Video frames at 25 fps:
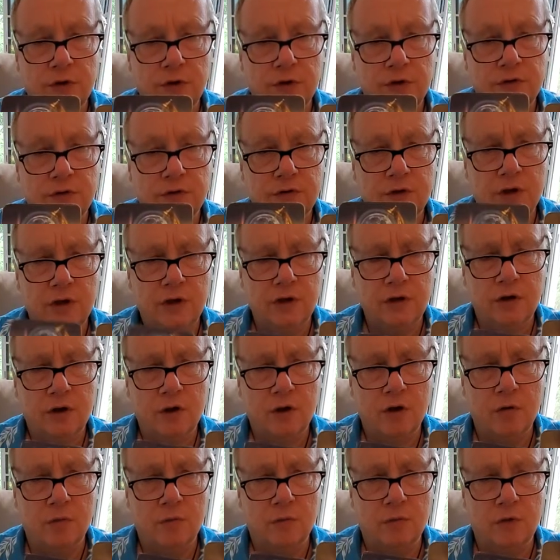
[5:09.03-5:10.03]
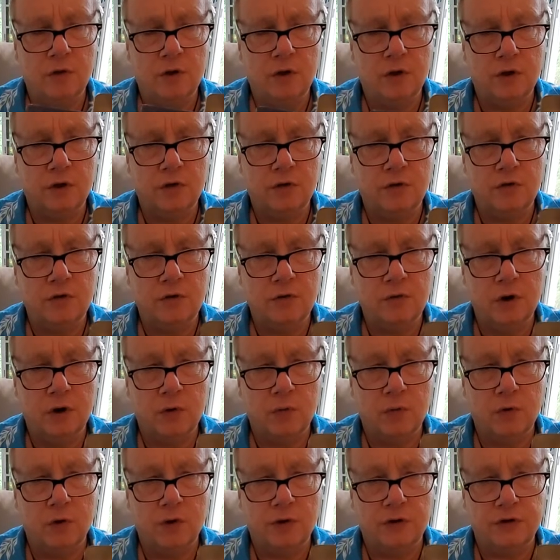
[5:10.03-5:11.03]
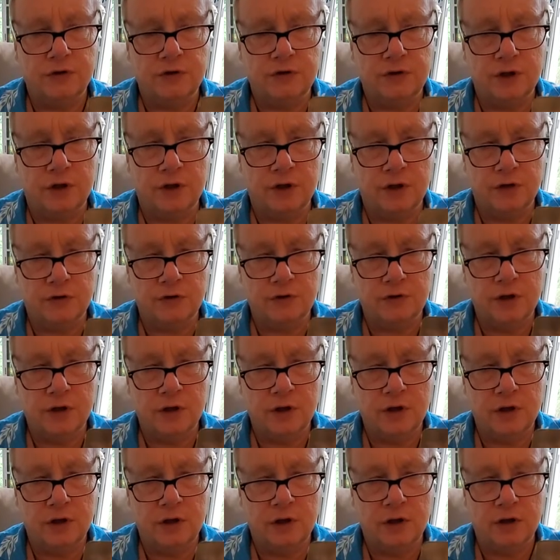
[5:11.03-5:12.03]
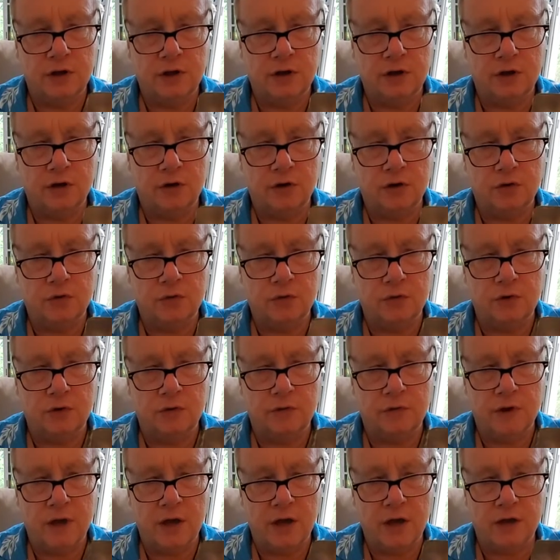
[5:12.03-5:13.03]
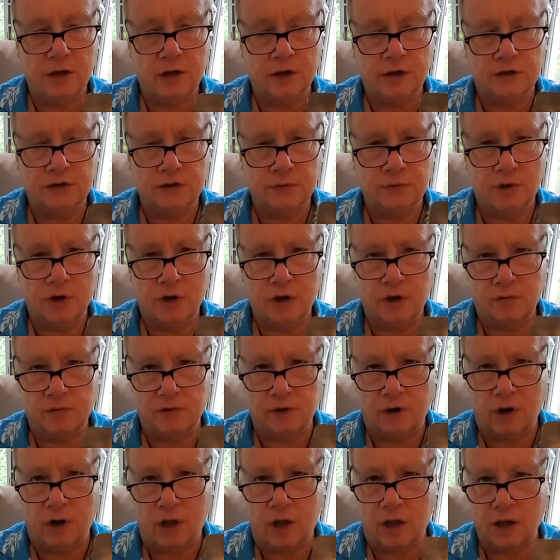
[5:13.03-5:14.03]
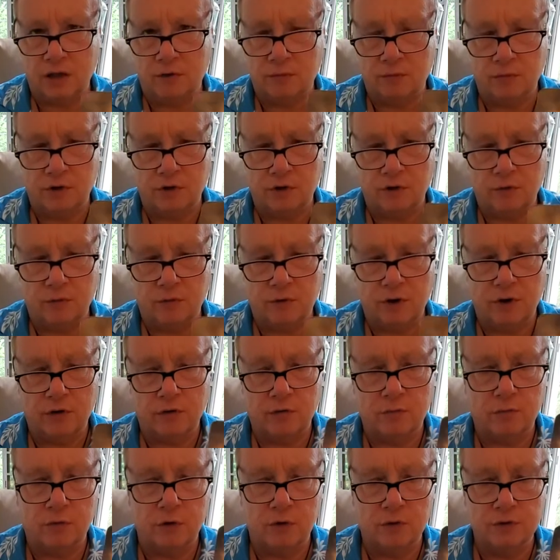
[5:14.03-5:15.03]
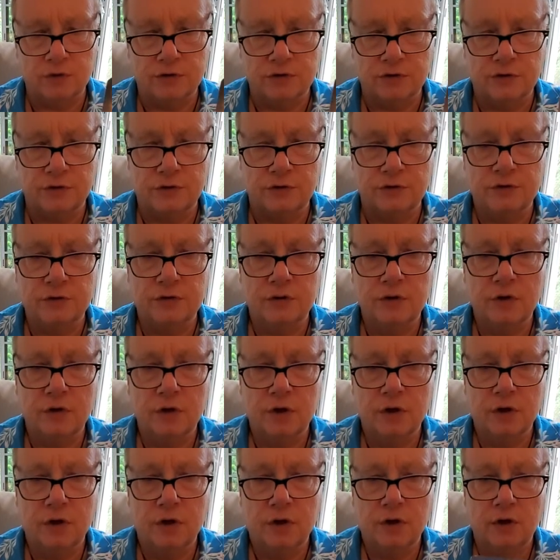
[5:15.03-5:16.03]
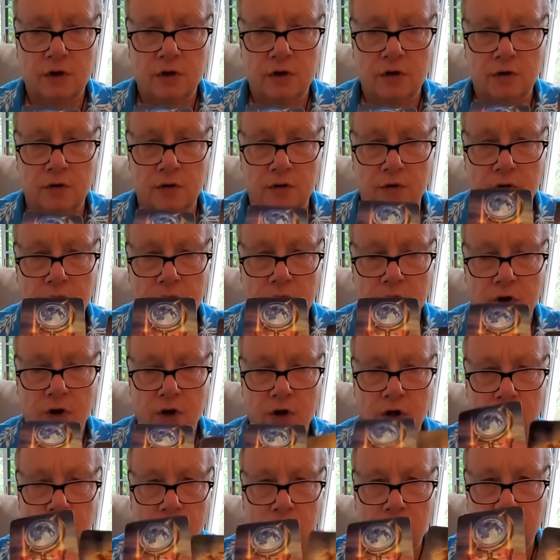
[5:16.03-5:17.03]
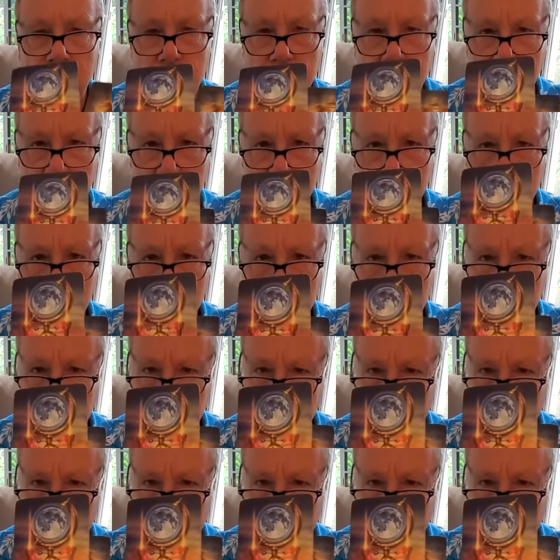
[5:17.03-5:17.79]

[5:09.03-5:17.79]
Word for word: it's like um, too i want to say it's kind of like uh, you would have had like some kind of enlightenment around emotions here but now